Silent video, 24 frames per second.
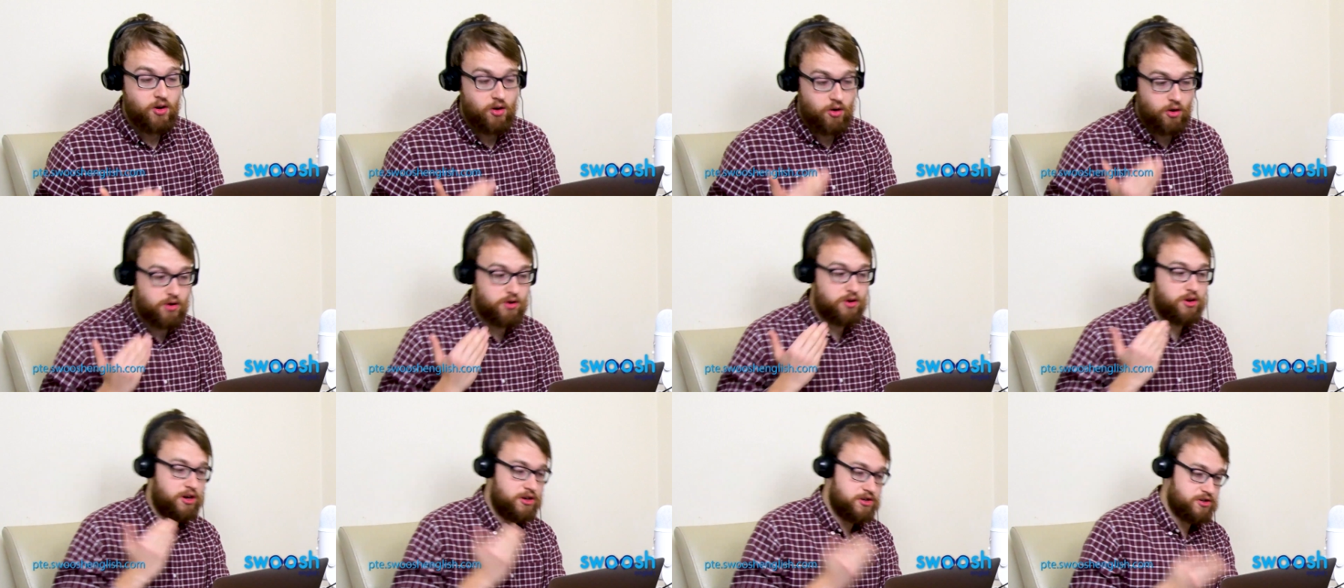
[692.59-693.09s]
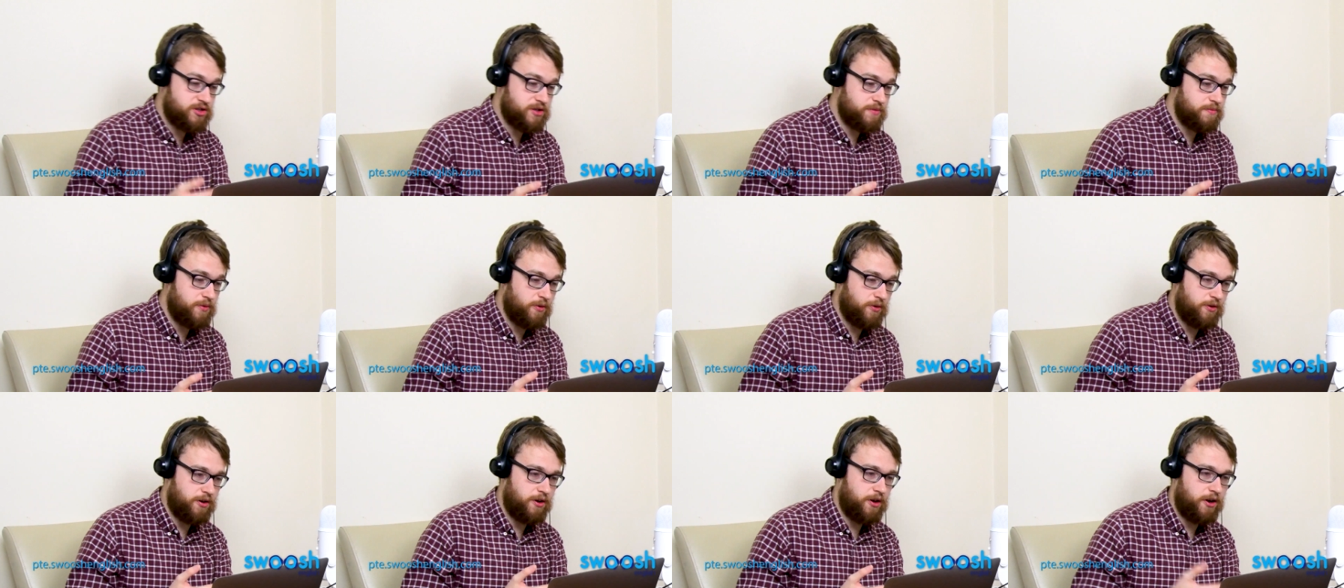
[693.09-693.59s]
or not
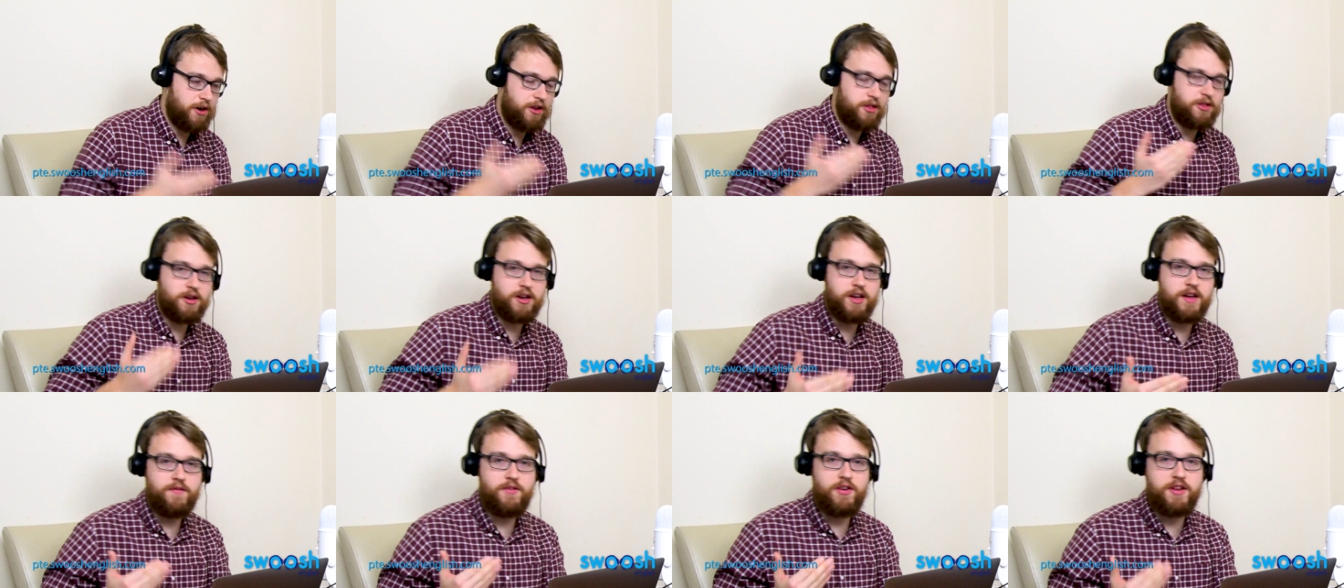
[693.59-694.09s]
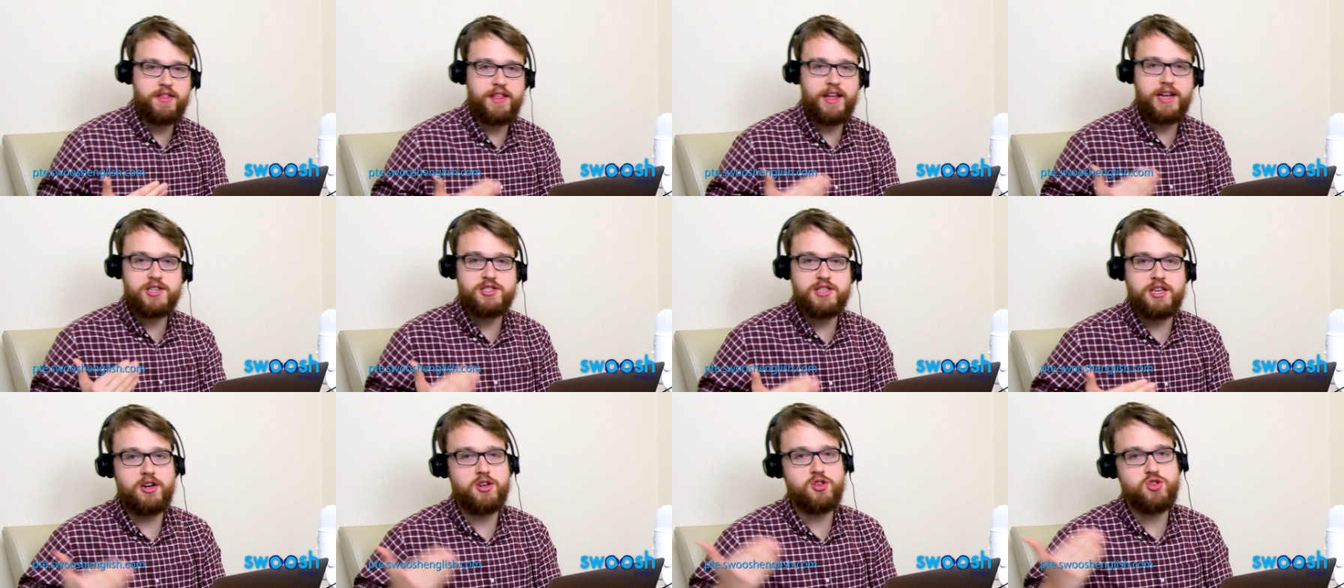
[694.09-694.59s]
supported? Are you looking for
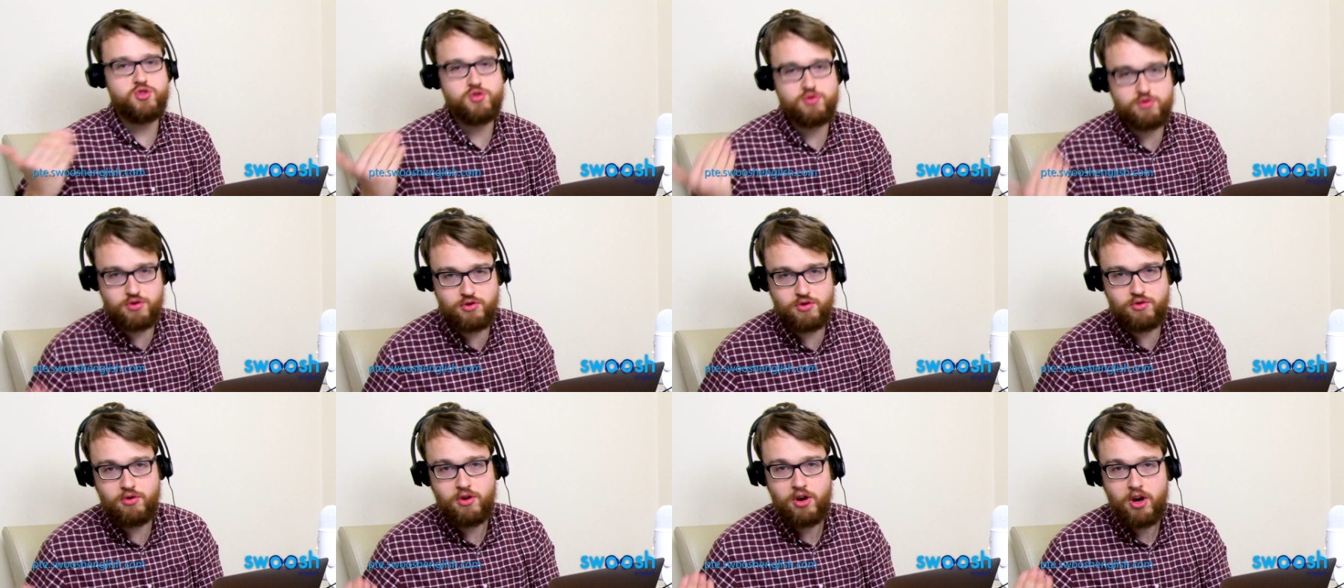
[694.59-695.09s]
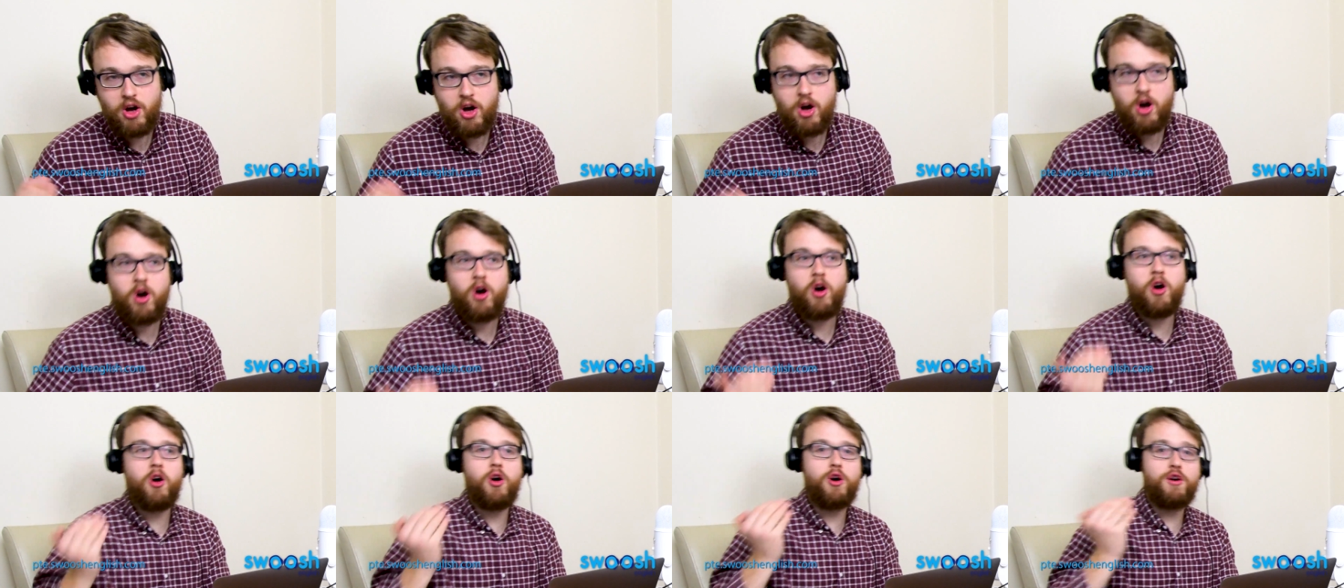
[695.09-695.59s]
things that are true
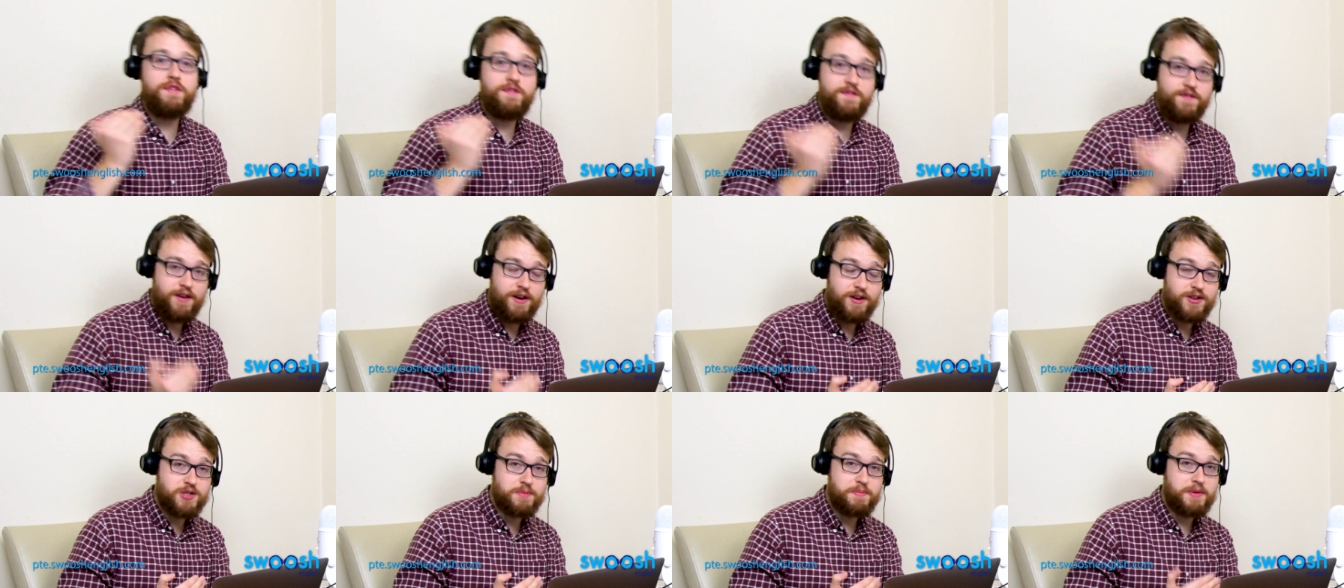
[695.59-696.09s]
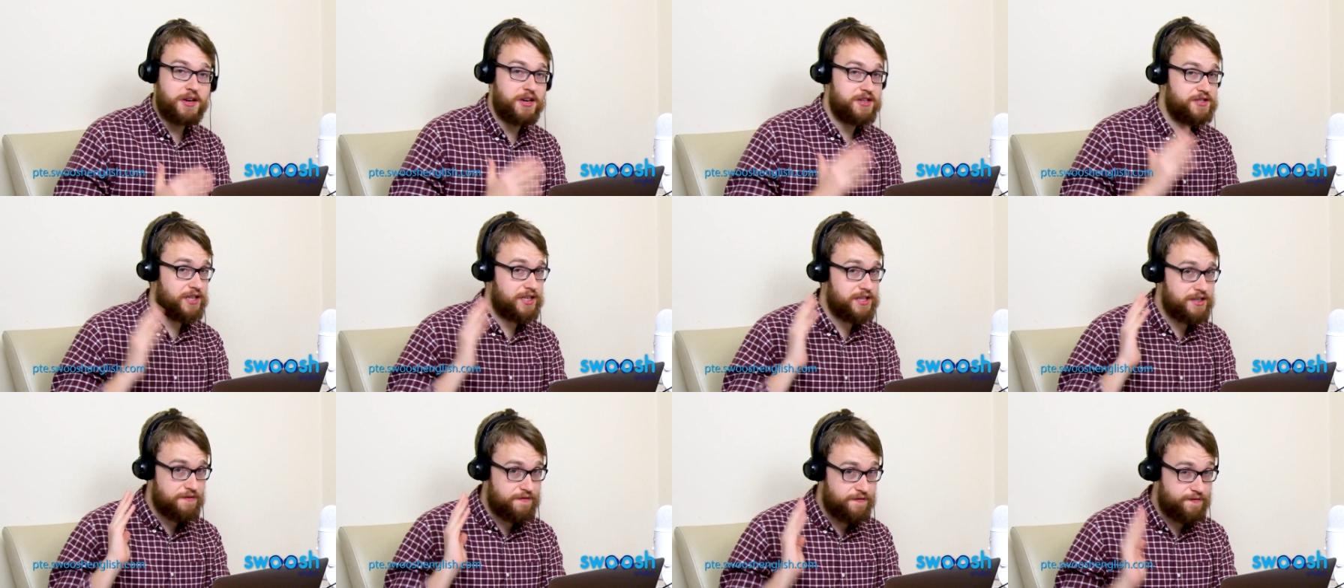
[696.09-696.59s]
or false? Because
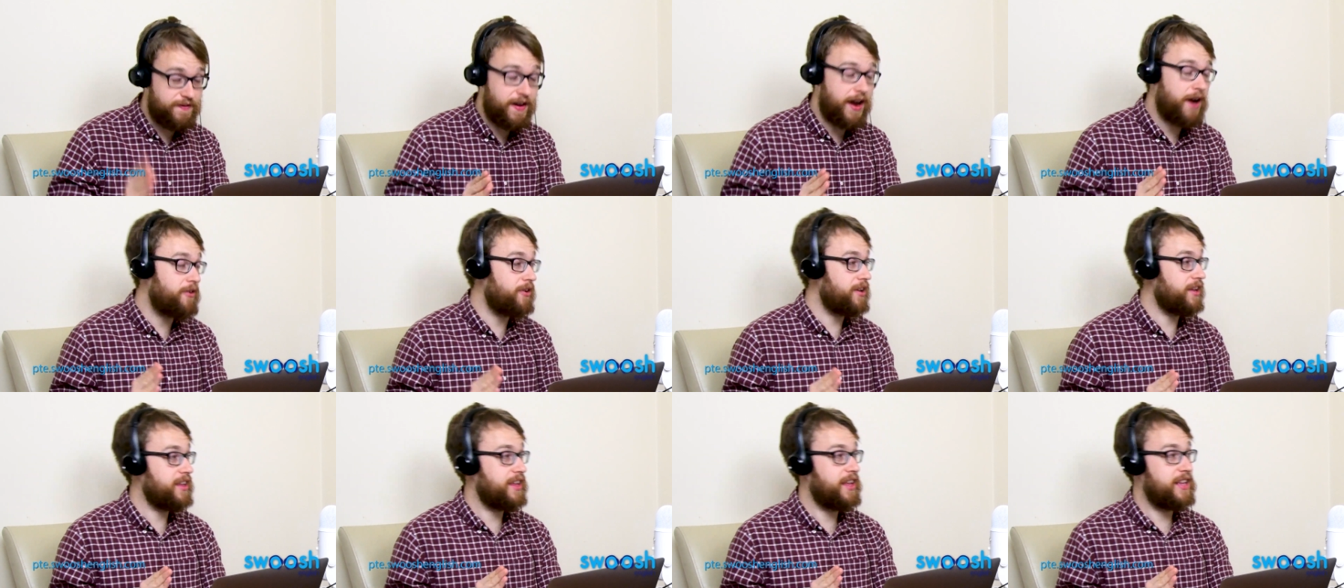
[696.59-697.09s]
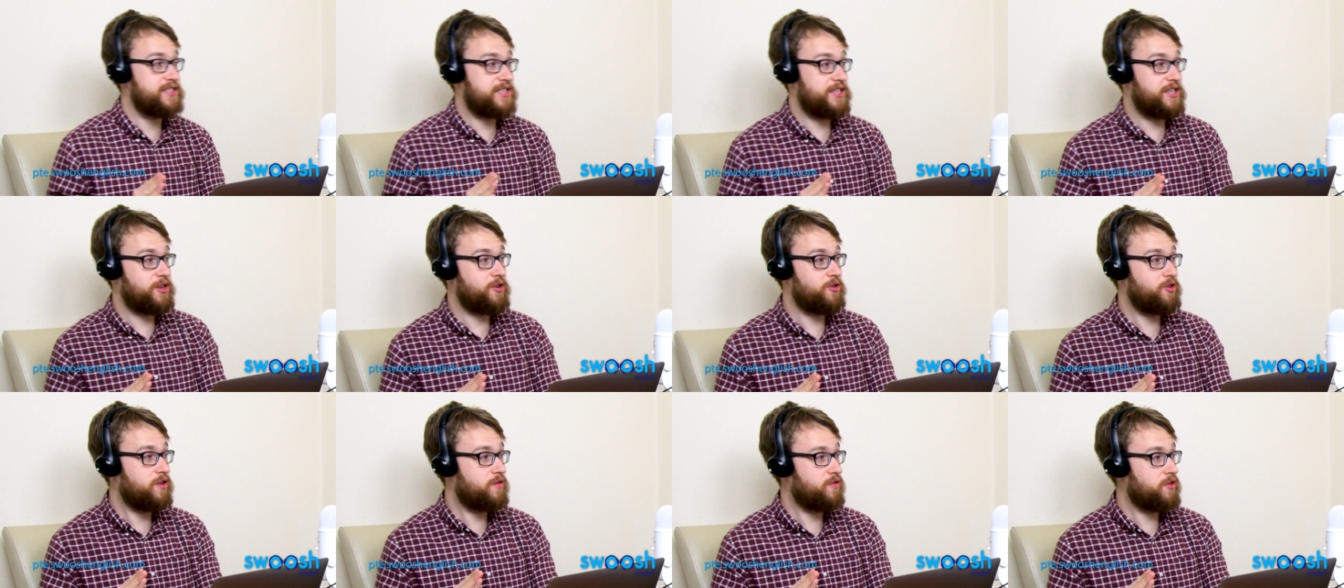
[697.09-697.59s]
this is very easy
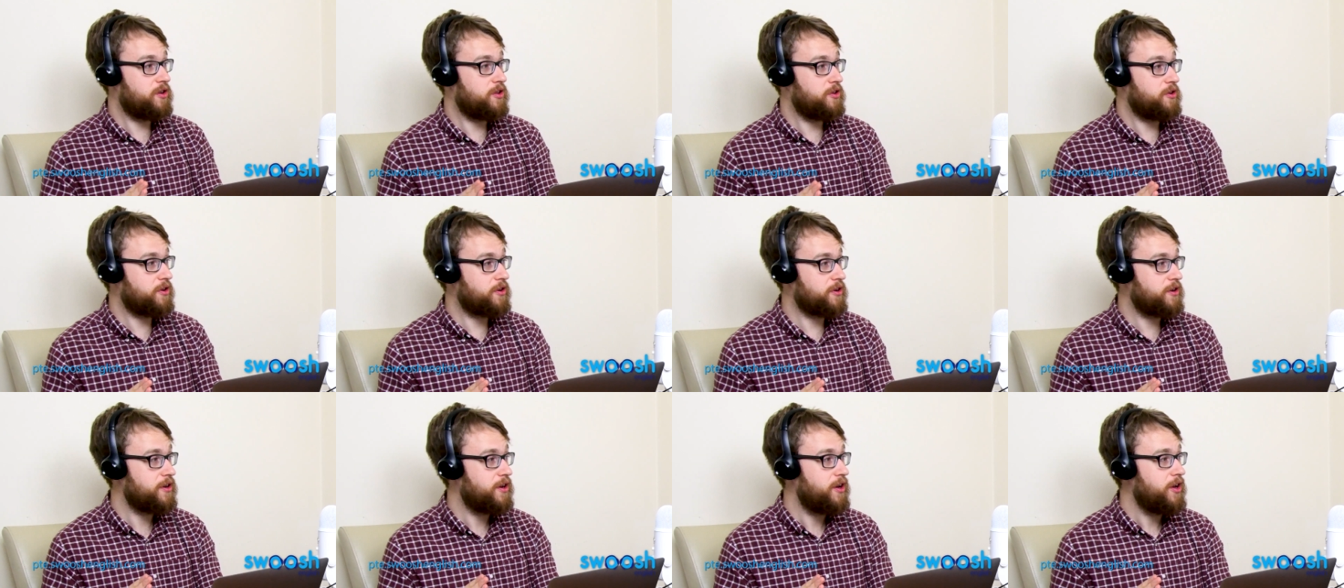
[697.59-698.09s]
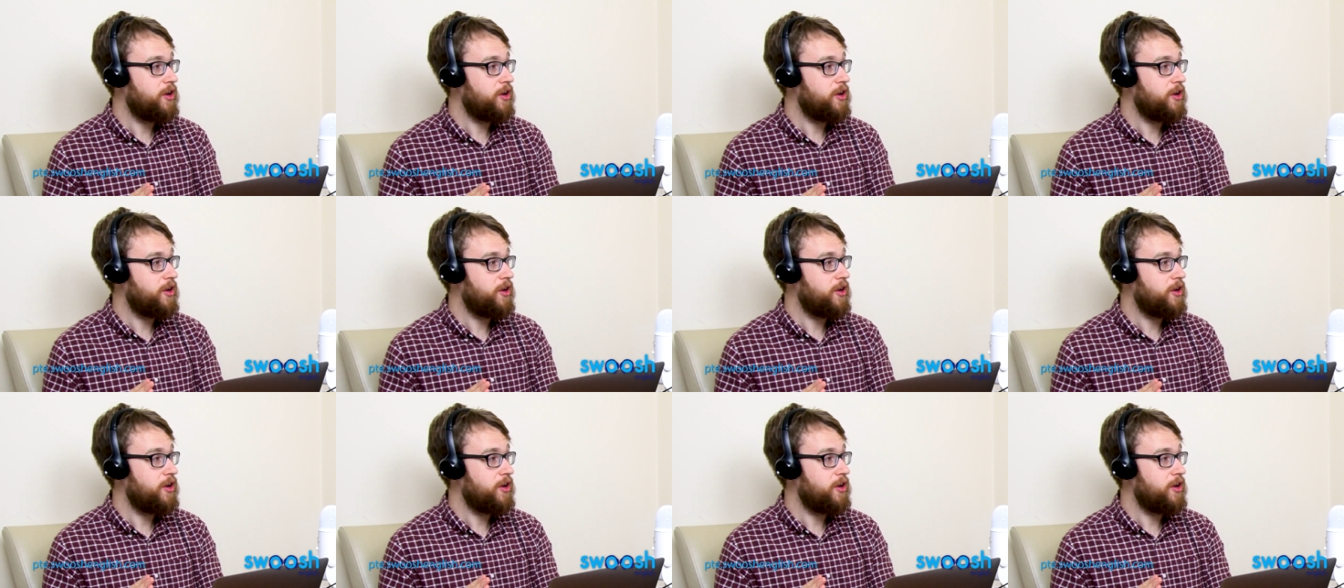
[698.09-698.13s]
to overlook.